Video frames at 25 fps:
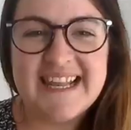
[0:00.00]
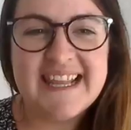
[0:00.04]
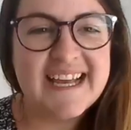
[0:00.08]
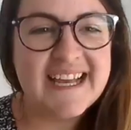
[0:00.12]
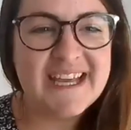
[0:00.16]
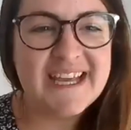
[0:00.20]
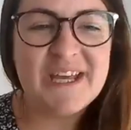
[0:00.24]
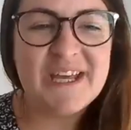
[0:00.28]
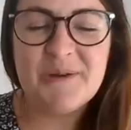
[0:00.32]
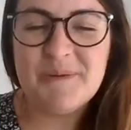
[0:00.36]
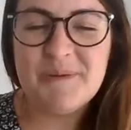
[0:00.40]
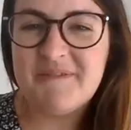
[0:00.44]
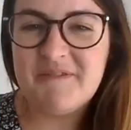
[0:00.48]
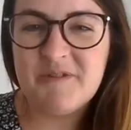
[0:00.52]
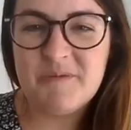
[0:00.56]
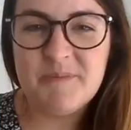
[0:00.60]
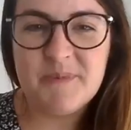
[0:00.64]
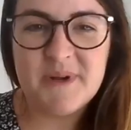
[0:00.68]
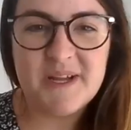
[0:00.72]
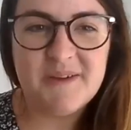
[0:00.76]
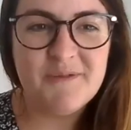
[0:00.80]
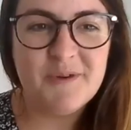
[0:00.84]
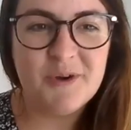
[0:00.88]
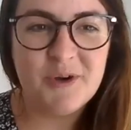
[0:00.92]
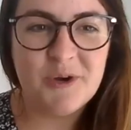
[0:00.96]
Thank you,
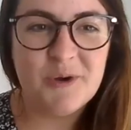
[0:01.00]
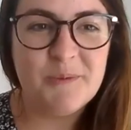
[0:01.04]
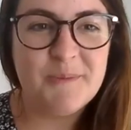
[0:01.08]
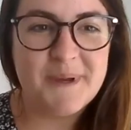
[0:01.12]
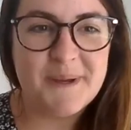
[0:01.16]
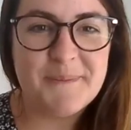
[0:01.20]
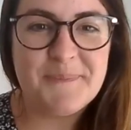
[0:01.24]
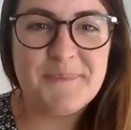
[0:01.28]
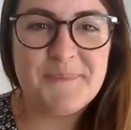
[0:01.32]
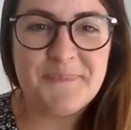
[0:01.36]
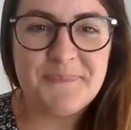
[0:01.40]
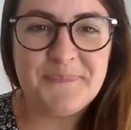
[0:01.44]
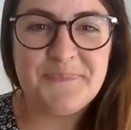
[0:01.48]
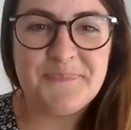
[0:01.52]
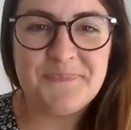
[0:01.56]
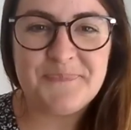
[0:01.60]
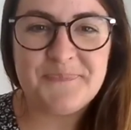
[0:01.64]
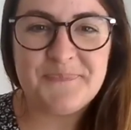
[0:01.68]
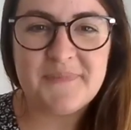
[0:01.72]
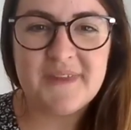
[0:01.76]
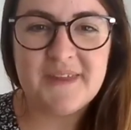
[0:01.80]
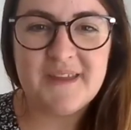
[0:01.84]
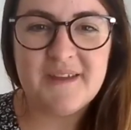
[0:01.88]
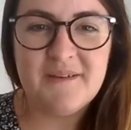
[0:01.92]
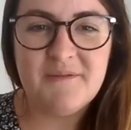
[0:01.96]
everybody, for coming
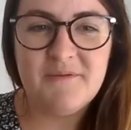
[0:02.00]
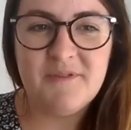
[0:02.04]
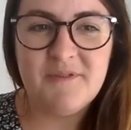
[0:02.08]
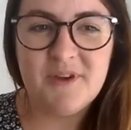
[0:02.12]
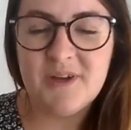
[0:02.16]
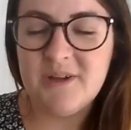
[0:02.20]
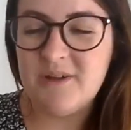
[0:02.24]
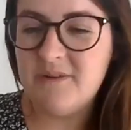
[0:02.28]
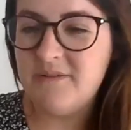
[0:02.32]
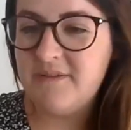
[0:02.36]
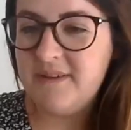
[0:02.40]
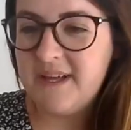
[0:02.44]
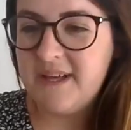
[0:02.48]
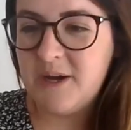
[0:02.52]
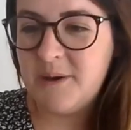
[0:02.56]
and for your lovely